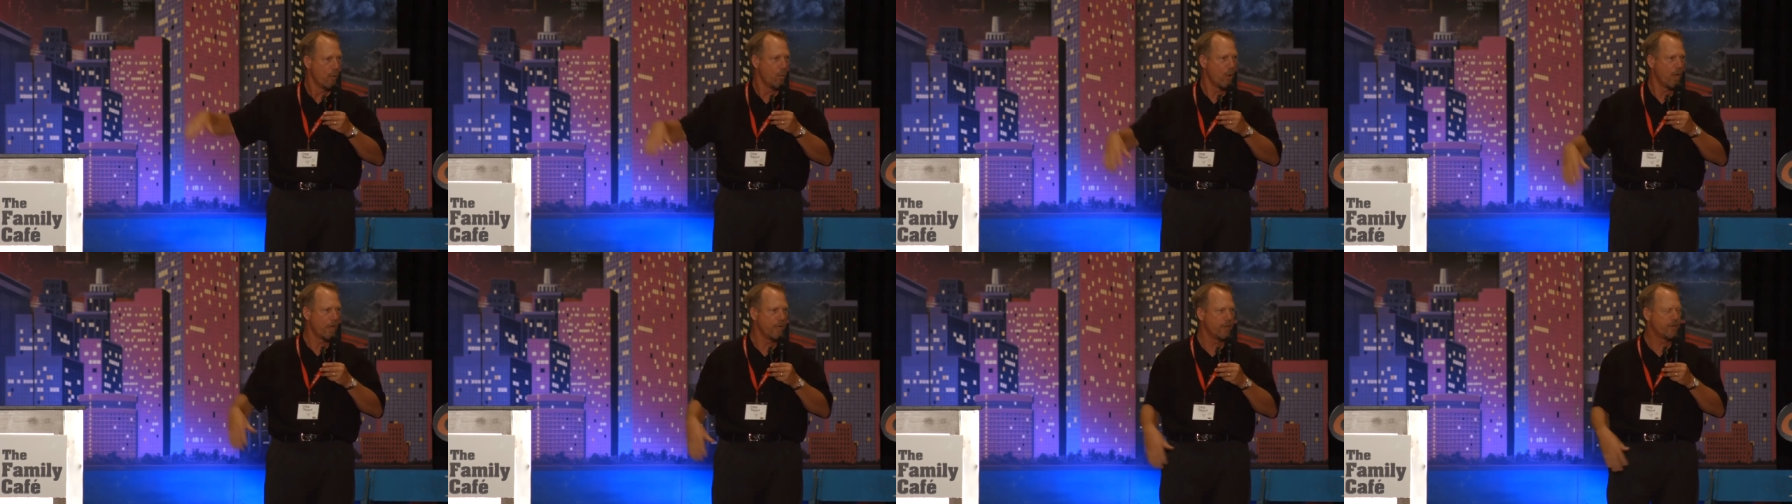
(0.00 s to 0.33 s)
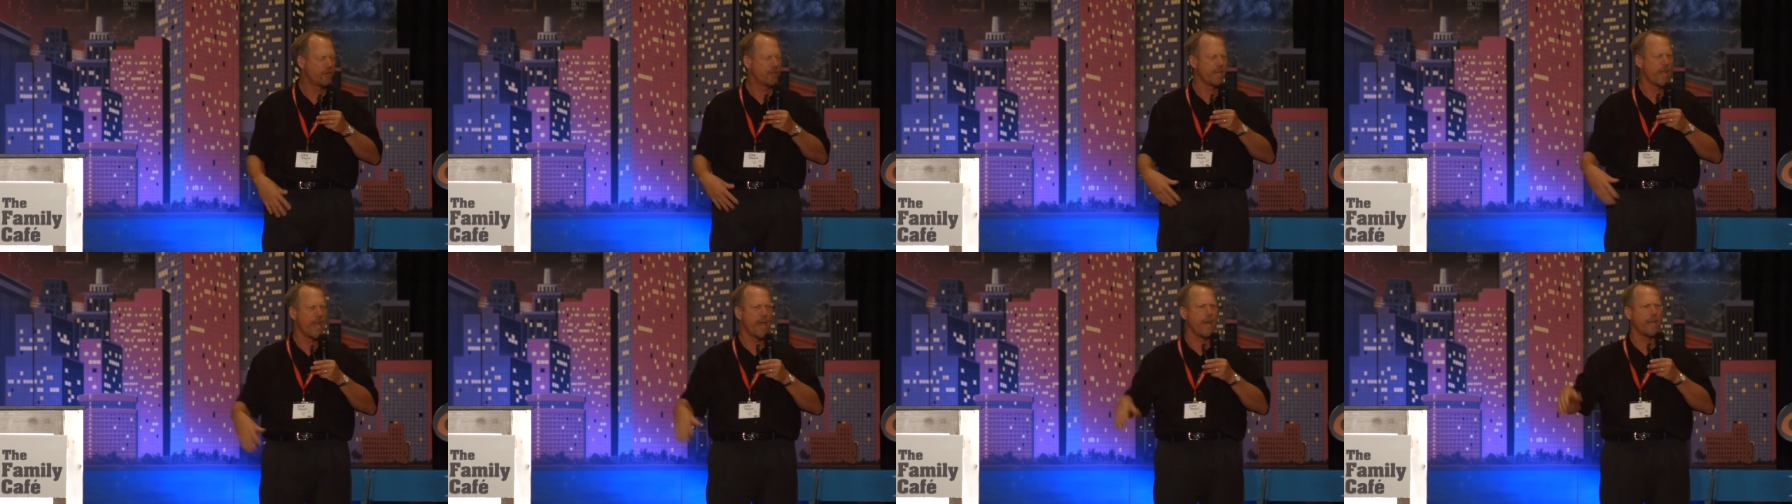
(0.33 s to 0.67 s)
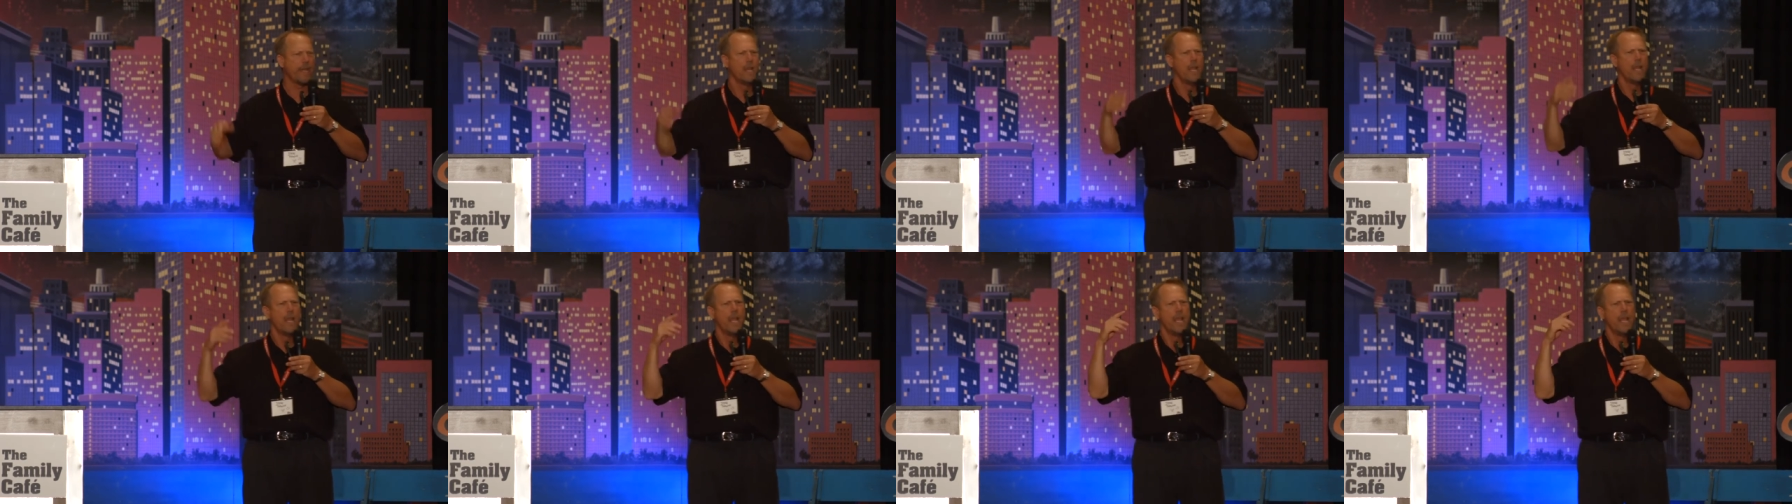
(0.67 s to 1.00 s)
Well, he
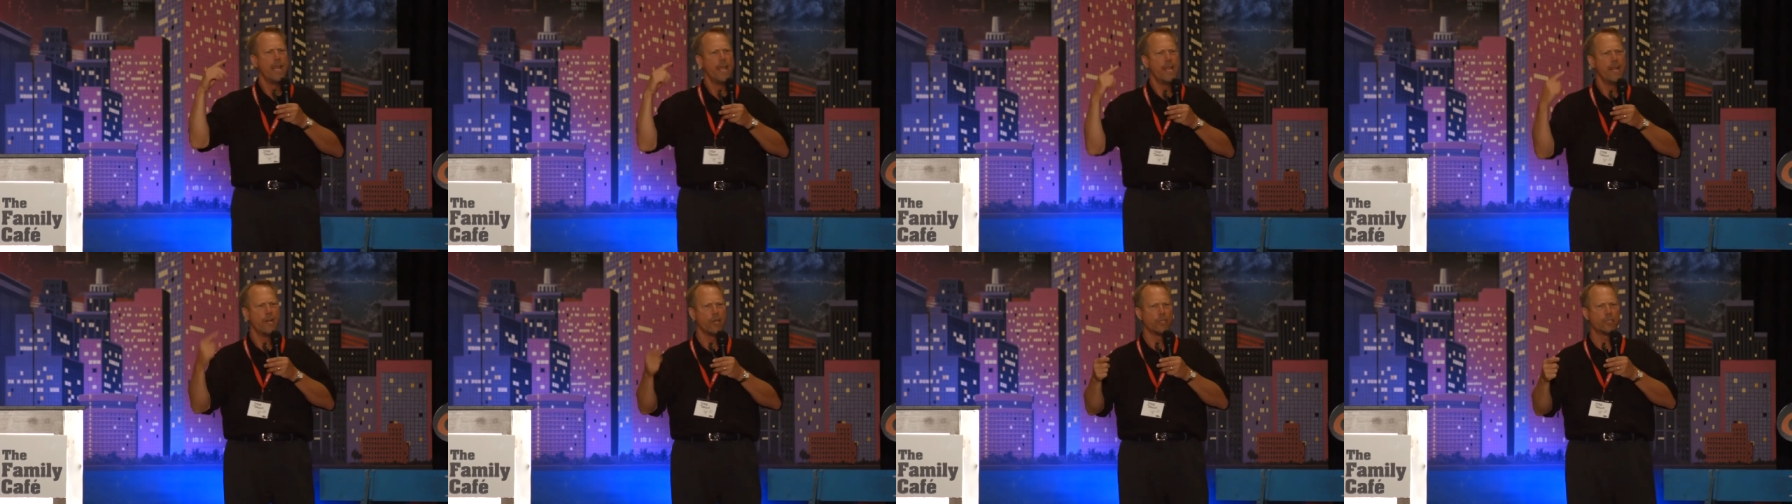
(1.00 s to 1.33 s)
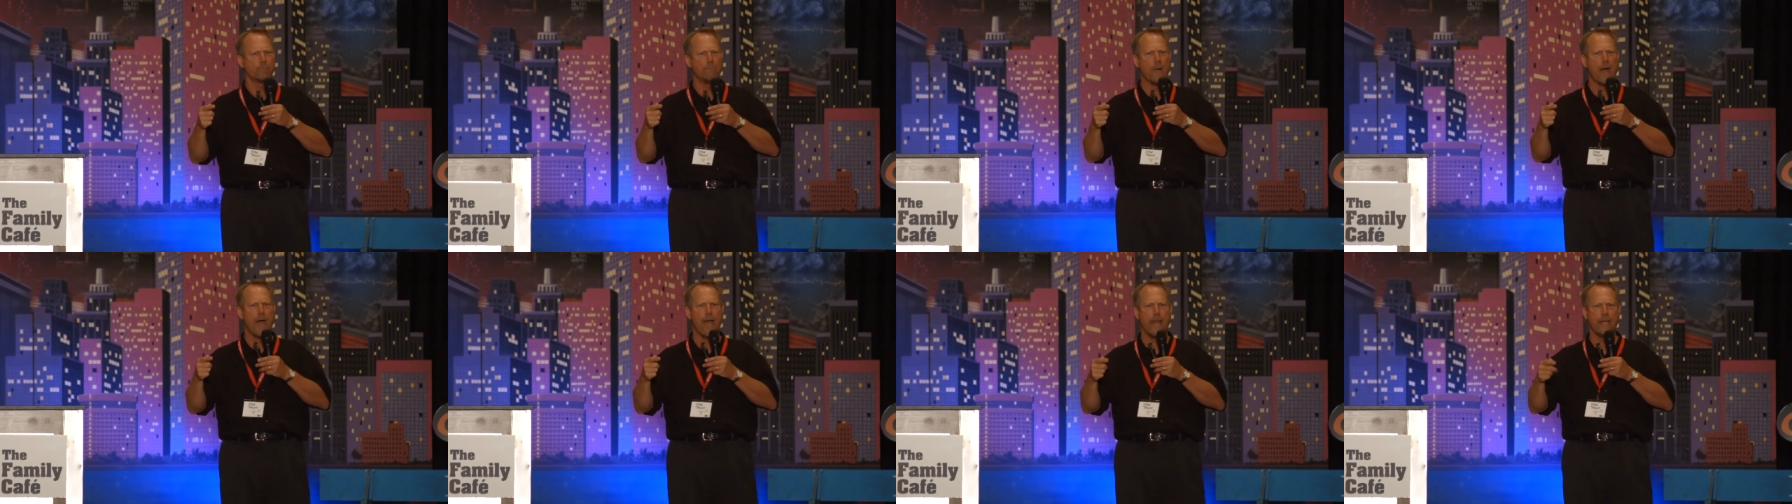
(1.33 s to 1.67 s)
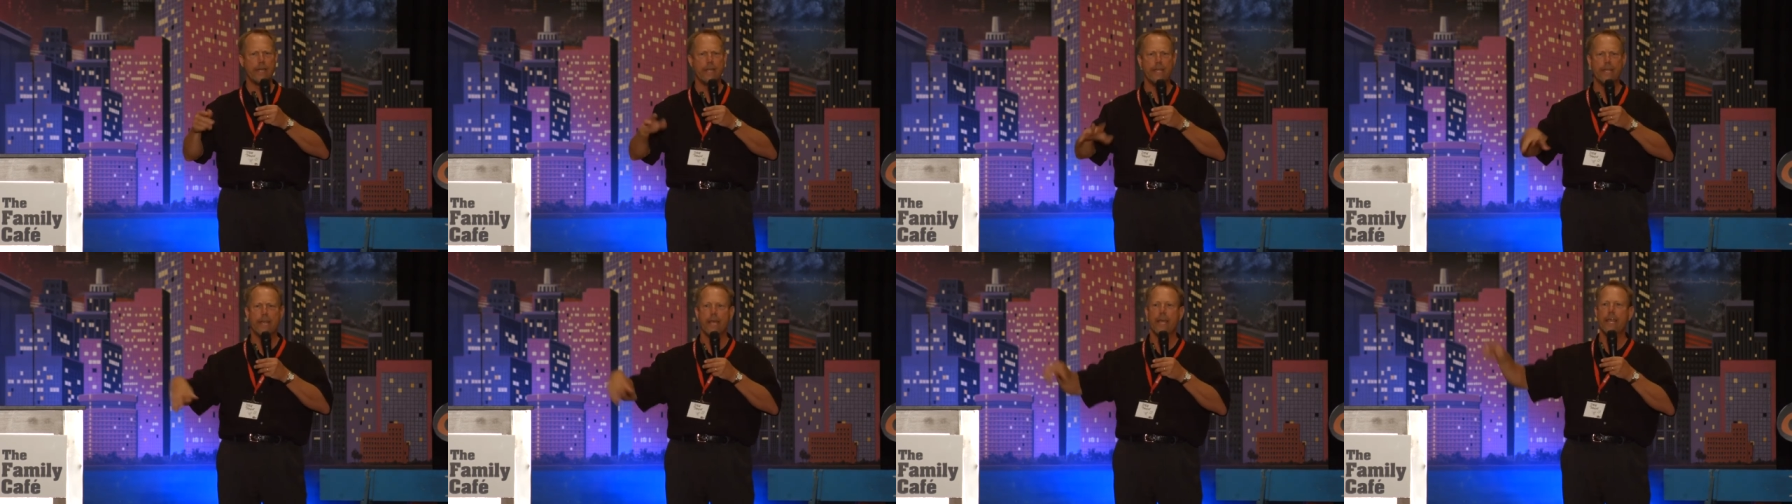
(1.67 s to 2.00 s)
said, Here's my
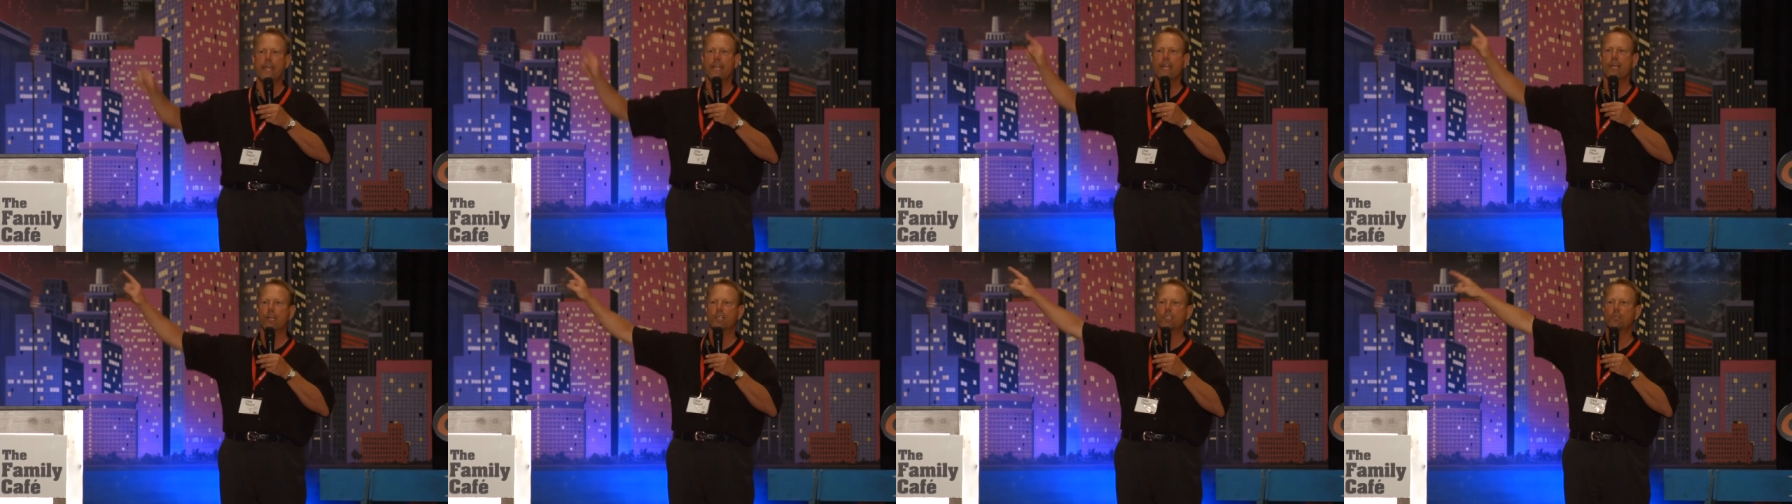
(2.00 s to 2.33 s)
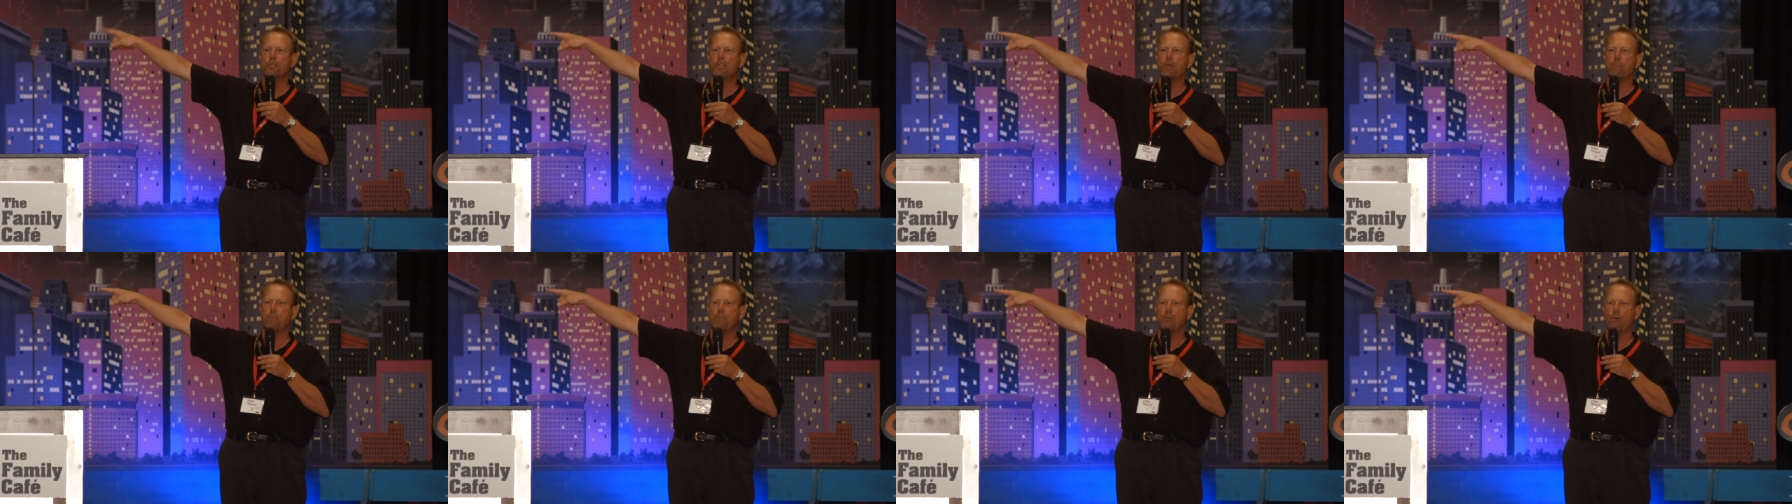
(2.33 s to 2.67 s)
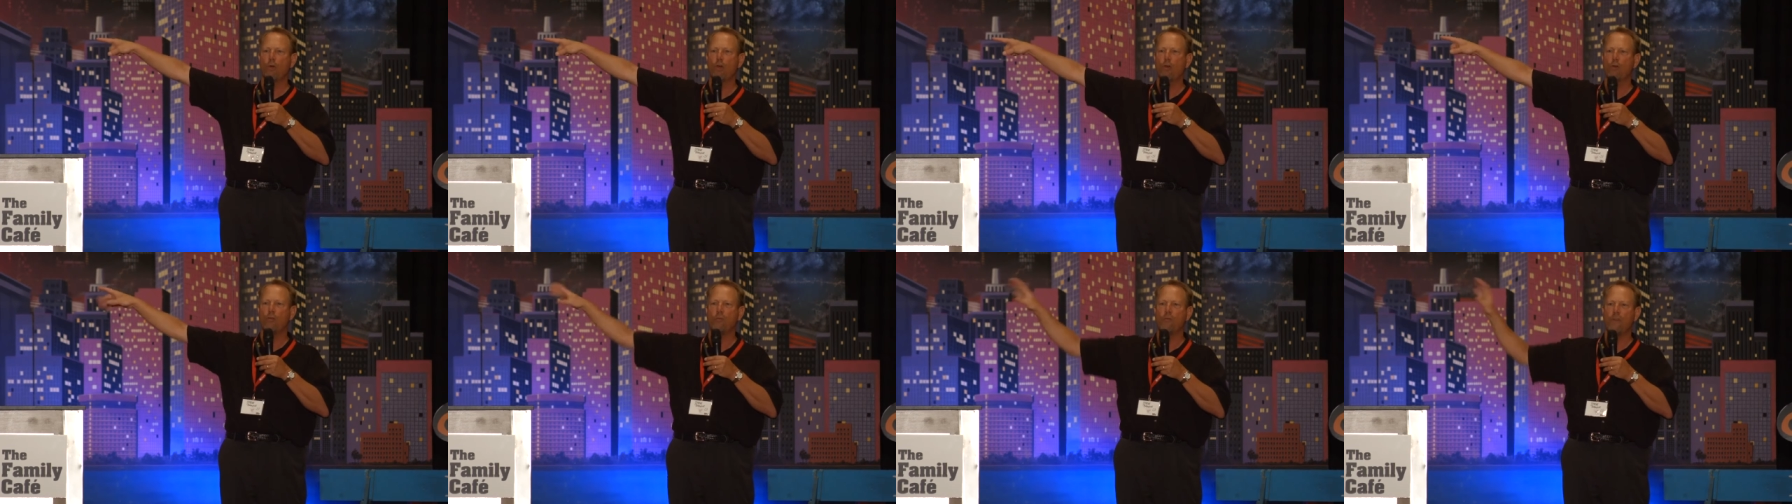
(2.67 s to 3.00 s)
idea, here's the
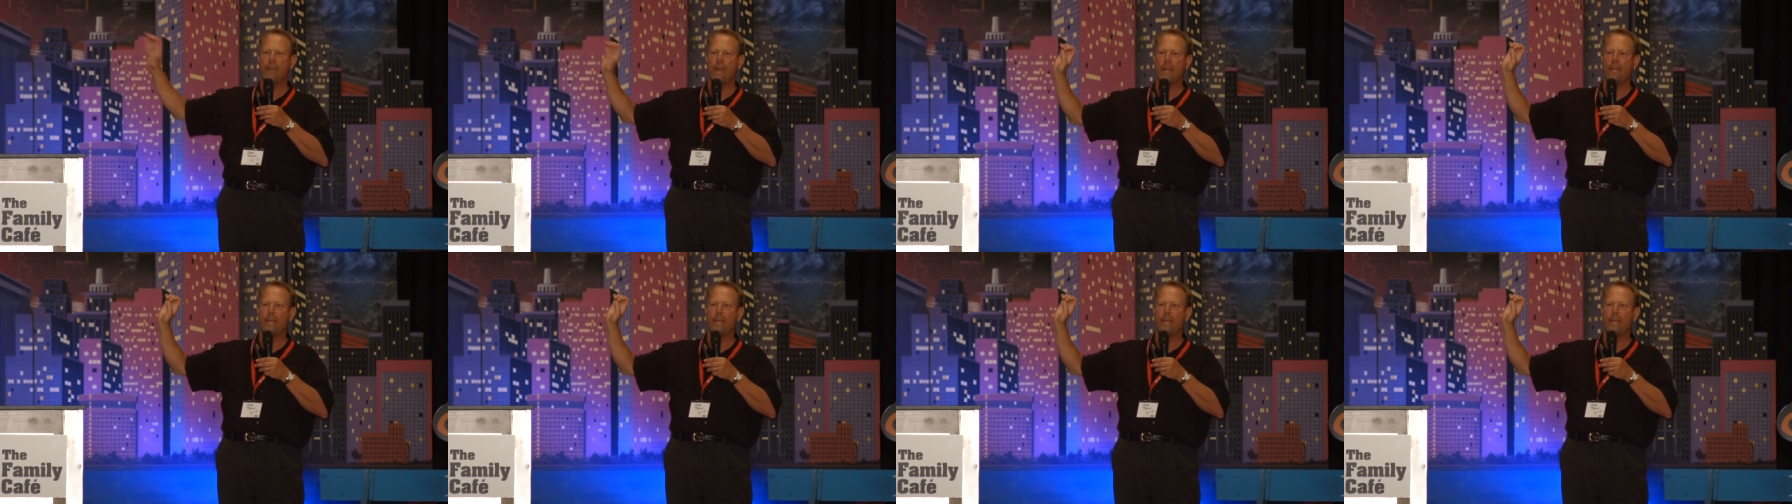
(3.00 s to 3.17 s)
proof.